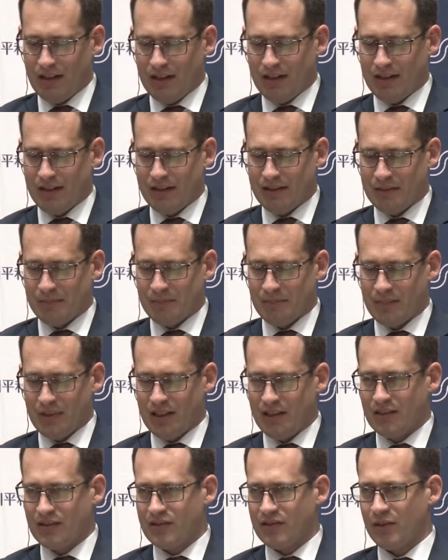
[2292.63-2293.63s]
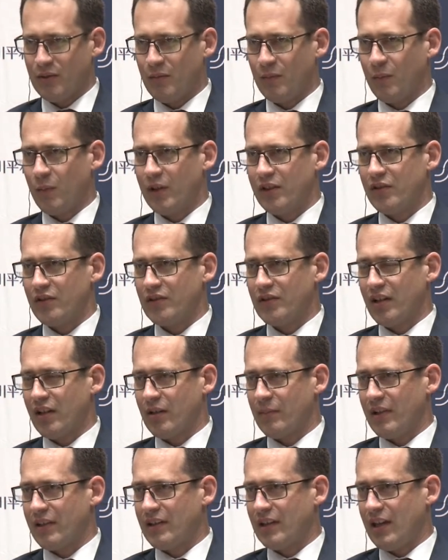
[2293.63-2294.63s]
Um, and so when you're
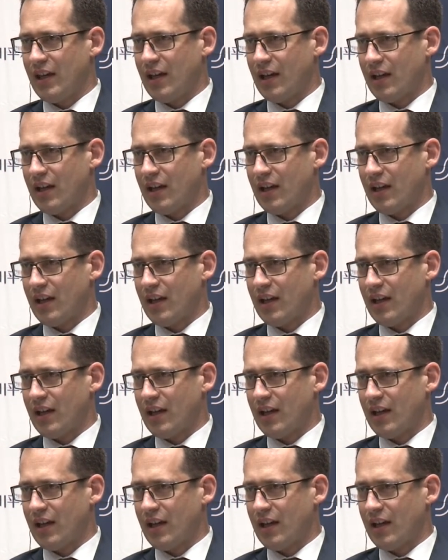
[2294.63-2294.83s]
talking about the